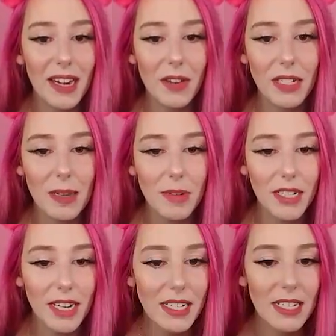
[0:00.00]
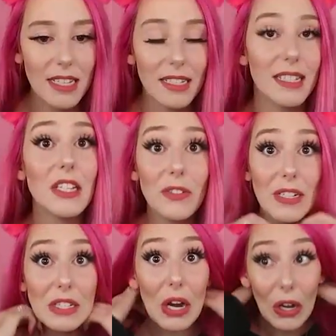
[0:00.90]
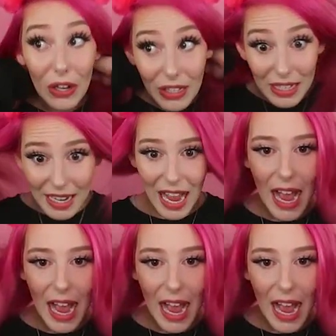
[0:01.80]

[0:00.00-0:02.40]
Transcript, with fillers: that I was able to get to these accessories early.